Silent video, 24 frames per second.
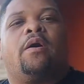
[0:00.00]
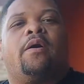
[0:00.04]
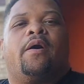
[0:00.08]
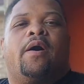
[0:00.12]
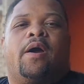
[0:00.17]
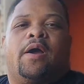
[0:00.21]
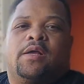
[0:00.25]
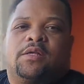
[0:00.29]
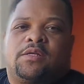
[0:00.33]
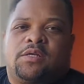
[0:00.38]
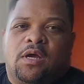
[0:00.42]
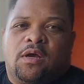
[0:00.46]
All
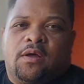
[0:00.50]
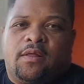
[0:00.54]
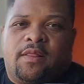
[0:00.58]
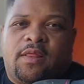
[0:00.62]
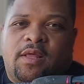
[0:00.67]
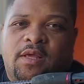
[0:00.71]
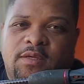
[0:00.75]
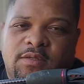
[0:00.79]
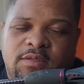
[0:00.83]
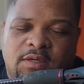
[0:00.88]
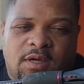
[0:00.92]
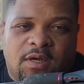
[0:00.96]
right, y'all,
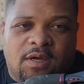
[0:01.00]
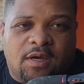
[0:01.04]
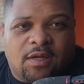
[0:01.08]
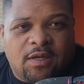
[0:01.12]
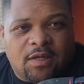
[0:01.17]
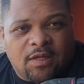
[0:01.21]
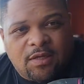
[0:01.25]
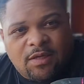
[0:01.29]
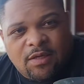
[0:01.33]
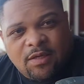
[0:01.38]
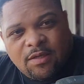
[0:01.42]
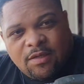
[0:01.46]
this
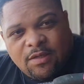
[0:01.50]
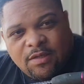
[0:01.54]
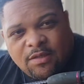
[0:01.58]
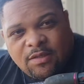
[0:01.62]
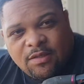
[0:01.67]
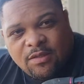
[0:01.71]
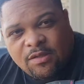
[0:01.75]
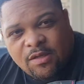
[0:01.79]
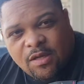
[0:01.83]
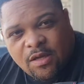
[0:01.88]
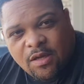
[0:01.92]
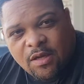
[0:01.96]
is
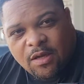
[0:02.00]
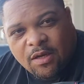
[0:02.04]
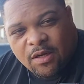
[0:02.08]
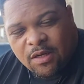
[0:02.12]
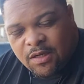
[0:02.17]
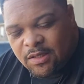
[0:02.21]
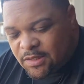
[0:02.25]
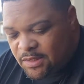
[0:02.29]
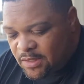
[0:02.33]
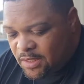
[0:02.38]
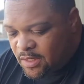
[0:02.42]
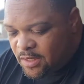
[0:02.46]
the
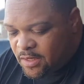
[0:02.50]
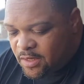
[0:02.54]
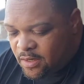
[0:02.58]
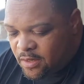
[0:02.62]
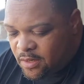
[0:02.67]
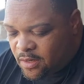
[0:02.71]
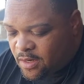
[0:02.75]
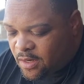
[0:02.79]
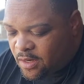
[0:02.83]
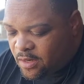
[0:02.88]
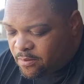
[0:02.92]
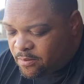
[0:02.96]
ugly stick
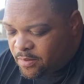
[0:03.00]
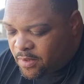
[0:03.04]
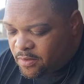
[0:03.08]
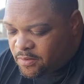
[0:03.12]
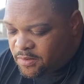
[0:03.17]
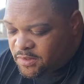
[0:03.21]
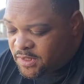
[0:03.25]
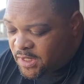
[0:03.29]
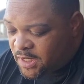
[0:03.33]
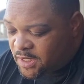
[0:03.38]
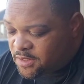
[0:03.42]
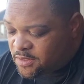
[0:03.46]
here combo
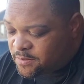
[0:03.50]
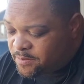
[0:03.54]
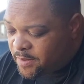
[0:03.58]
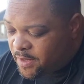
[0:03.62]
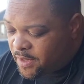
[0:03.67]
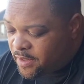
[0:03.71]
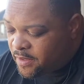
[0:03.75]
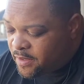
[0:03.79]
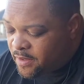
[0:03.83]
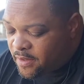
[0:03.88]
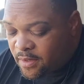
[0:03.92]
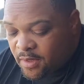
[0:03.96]

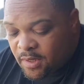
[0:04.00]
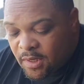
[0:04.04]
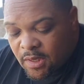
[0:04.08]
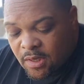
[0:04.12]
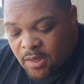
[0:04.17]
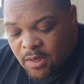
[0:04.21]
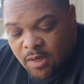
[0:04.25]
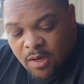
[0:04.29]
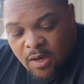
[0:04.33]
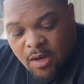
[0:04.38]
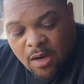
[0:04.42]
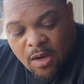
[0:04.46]
Shakespeare.
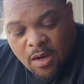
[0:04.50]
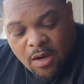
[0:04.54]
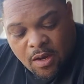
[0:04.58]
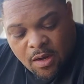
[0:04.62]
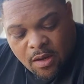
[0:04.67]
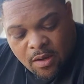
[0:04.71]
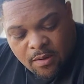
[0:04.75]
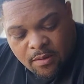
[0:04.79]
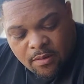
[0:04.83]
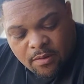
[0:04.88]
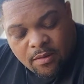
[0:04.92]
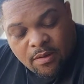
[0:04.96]

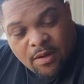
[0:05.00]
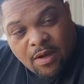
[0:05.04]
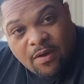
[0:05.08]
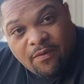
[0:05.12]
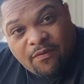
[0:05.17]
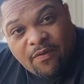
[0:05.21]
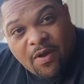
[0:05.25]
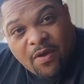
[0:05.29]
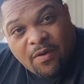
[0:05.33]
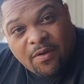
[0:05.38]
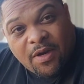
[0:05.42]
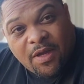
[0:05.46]
I
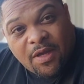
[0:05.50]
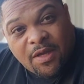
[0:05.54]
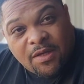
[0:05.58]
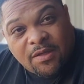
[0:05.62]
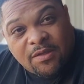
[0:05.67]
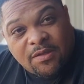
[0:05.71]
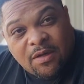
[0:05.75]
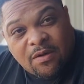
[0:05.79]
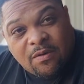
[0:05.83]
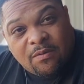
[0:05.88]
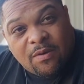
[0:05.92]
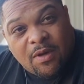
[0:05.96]
found these
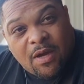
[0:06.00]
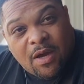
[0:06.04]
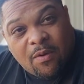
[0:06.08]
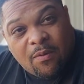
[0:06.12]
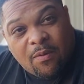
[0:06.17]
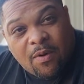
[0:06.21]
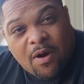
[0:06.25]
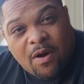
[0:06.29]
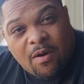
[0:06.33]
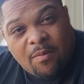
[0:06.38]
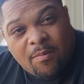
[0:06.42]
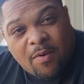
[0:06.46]
at
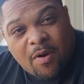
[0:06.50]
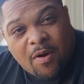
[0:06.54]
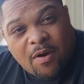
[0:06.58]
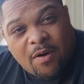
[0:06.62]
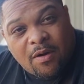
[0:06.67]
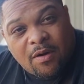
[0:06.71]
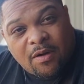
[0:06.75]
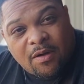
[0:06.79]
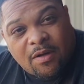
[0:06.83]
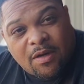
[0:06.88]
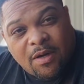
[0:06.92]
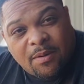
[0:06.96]

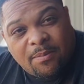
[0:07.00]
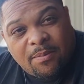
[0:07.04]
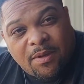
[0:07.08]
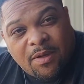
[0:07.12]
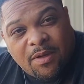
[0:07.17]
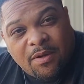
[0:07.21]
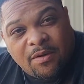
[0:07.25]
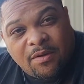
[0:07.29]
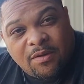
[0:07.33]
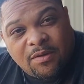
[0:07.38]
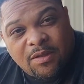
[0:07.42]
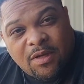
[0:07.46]
Walmart a couple of
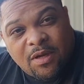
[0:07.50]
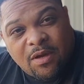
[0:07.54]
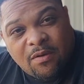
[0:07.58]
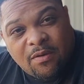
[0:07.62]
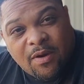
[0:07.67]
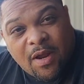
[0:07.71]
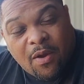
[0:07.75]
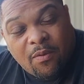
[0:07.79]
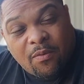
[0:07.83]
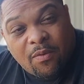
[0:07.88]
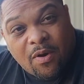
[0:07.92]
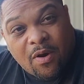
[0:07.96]
years ago.
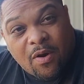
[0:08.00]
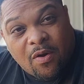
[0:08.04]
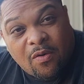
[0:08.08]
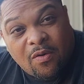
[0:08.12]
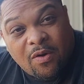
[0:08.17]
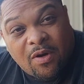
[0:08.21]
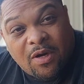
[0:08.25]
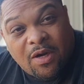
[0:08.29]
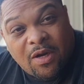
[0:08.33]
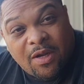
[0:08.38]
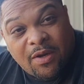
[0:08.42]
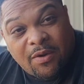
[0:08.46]
They were
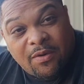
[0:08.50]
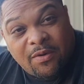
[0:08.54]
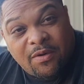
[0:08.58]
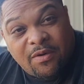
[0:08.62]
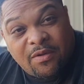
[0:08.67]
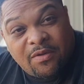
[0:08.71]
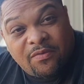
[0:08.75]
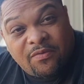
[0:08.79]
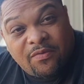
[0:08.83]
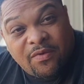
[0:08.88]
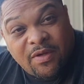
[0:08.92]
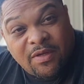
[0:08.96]
on
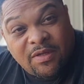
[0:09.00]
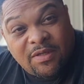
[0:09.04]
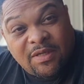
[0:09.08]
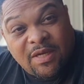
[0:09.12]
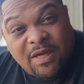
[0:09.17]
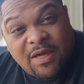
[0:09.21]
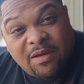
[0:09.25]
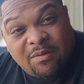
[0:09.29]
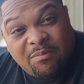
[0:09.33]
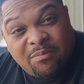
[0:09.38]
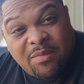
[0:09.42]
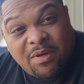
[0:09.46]
clearance for
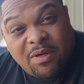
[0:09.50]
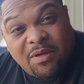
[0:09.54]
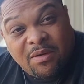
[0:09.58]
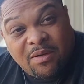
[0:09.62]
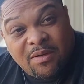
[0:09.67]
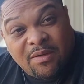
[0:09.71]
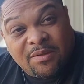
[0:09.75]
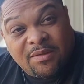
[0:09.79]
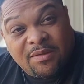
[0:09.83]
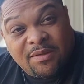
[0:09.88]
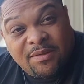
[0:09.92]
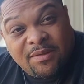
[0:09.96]
10
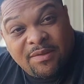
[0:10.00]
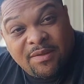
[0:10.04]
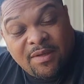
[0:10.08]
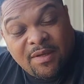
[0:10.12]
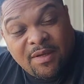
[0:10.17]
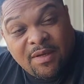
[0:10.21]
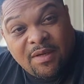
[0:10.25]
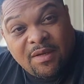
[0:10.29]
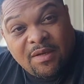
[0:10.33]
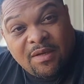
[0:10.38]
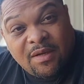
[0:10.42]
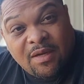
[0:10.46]
bucks.
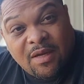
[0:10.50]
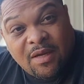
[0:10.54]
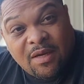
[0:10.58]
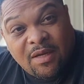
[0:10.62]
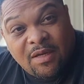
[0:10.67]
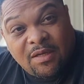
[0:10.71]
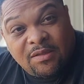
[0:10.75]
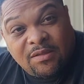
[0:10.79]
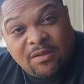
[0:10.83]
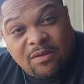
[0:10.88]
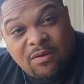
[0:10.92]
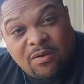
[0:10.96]
Now
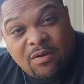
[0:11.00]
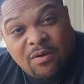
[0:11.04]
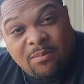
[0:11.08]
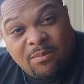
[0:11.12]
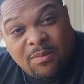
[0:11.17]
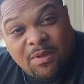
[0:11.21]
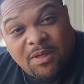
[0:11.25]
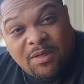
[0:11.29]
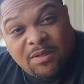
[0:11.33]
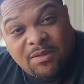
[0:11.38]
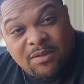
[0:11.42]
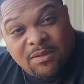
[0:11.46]
these are
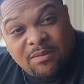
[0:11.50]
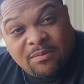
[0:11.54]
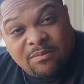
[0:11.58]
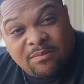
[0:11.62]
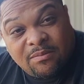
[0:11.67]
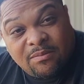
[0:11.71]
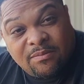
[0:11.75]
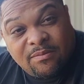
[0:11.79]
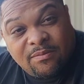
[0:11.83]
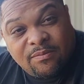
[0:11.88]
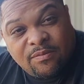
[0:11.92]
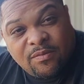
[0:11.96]
normally
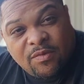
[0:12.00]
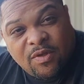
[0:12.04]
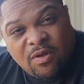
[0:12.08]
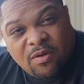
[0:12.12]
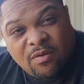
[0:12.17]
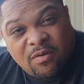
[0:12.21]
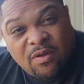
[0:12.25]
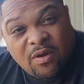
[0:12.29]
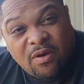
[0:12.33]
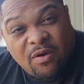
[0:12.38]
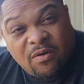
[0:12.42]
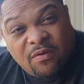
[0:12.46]
some,
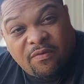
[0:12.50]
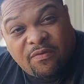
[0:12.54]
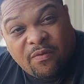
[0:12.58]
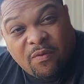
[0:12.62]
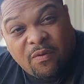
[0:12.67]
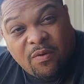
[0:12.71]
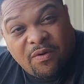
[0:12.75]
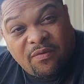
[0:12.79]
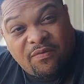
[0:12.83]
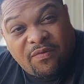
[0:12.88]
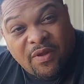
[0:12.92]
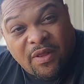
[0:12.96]
$30, $40,
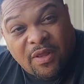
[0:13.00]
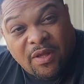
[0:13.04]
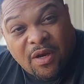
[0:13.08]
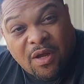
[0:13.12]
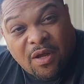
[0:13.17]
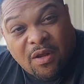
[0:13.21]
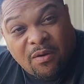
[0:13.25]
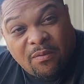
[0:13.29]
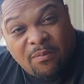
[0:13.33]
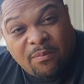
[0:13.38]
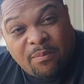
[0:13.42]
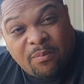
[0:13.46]

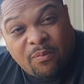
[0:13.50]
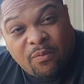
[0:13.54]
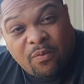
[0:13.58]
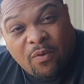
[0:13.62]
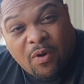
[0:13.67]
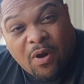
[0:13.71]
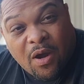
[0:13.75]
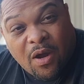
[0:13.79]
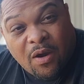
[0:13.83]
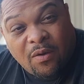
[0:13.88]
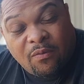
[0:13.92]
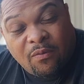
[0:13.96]
$50
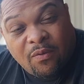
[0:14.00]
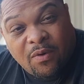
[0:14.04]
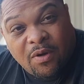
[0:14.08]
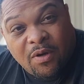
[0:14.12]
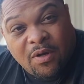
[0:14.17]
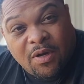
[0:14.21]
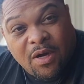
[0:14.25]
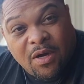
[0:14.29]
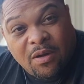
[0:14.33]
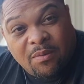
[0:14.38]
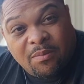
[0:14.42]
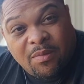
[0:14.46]
rod and reel
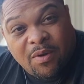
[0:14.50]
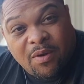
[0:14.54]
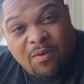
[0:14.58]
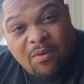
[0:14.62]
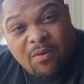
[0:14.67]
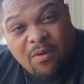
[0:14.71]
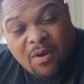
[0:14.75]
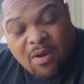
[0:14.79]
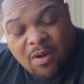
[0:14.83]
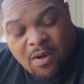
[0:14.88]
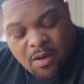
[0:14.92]
combo.